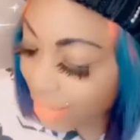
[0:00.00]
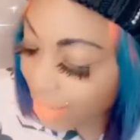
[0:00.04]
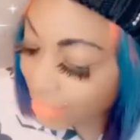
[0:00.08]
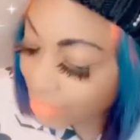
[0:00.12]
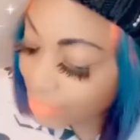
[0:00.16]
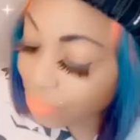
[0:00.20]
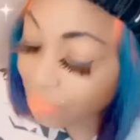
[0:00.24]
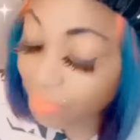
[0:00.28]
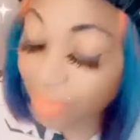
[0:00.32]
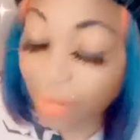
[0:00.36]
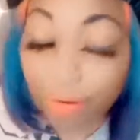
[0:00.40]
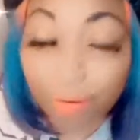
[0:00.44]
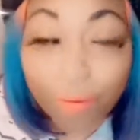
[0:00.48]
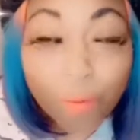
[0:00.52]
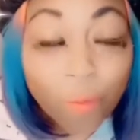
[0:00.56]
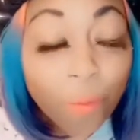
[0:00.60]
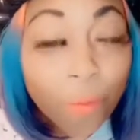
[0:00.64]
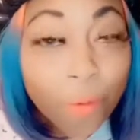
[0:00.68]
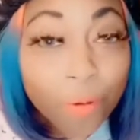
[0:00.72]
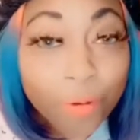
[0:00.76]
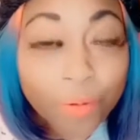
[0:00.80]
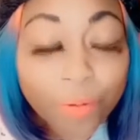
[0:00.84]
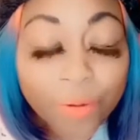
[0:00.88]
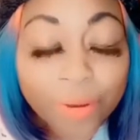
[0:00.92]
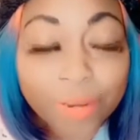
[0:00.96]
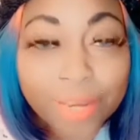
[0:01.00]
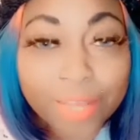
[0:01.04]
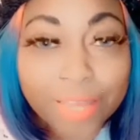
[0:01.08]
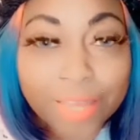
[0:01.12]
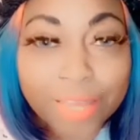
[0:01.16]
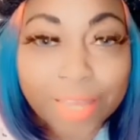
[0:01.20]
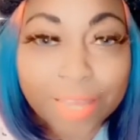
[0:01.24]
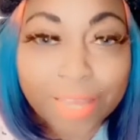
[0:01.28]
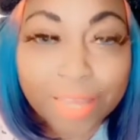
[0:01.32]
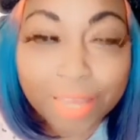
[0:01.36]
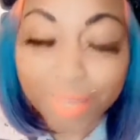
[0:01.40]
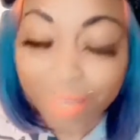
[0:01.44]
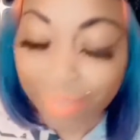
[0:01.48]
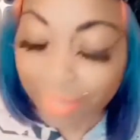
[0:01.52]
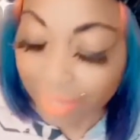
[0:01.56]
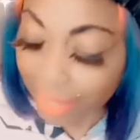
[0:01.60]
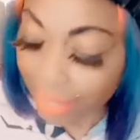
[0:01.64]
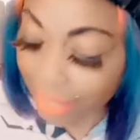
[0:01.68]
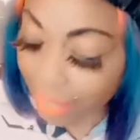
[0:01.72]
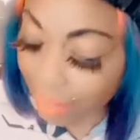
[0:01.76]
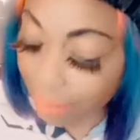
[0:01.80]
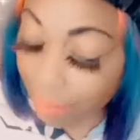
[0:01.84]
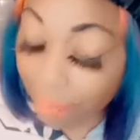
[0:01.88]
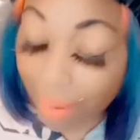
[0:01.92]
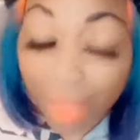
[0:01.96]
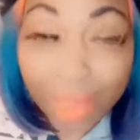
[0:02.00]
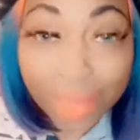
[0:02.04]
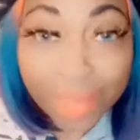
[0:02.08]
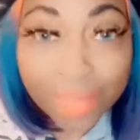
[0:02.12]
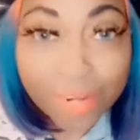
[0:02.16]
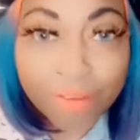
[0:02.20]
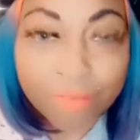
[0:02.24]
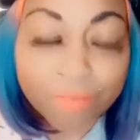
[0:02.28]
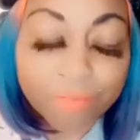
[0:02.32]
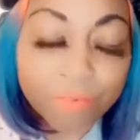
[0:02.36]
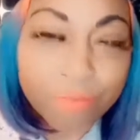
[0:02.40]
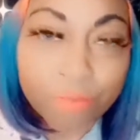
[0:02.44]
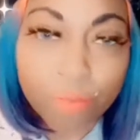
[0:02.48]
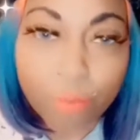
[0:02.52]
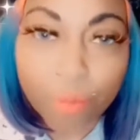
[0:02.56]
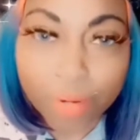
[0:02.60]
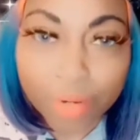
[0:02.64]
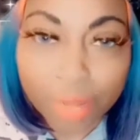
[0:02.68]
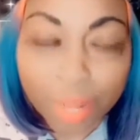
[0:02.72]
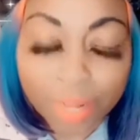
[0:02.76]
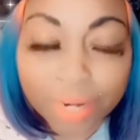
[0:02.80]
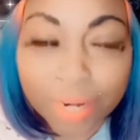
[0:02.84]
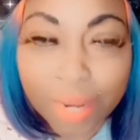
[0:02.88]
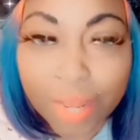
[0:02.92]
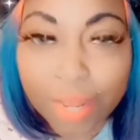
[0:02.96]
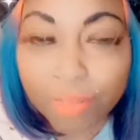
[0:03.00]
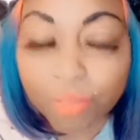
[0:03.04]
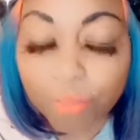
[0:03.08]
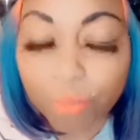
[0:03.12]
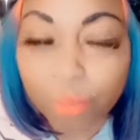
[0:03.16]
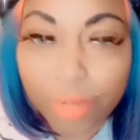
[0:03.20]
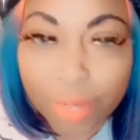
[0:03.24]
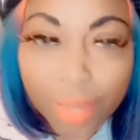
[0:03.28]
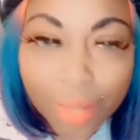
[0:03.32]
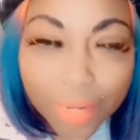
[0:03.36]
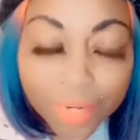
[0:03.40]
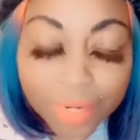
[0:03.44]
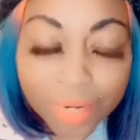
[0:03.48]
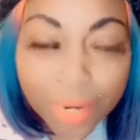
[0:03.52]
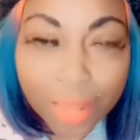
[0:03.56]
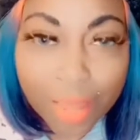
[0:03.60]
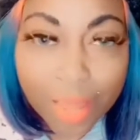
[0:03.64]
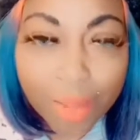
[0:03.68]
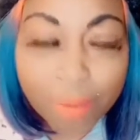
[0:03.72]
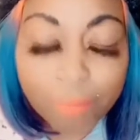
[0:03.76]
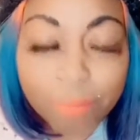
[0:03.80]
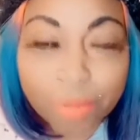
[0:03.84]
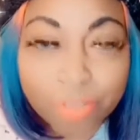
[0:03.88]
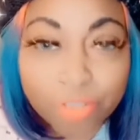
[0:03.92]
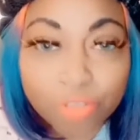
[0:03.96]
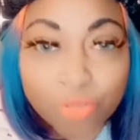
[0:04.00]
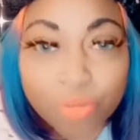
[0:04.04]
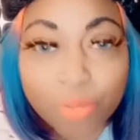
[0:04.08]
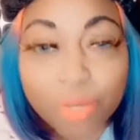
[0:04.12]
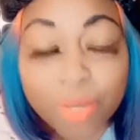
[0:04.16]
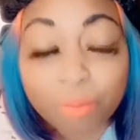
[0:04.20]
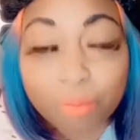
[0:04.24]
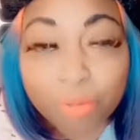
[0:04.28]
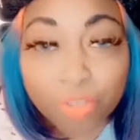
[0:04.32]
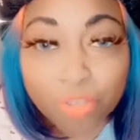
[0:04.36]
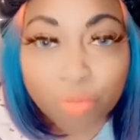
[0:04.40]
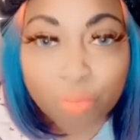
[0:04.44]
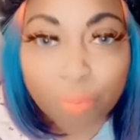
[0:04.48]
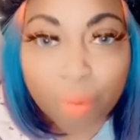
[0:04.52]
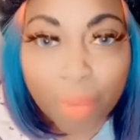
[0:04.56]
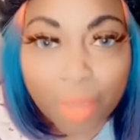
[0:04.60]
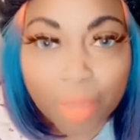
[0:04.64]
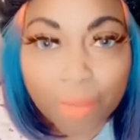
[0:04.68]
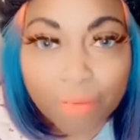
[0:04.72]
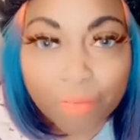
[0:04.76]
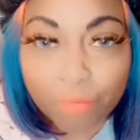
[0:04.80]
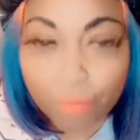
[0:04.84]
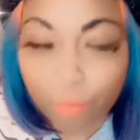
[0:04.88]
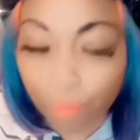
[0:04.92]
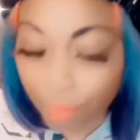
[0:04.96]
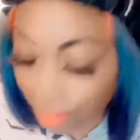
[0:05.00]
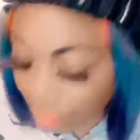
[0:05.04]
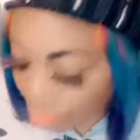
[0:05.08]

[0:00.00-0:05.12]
so they're ordering it and buying it for $4.99, $3.99, but you get what you pay for.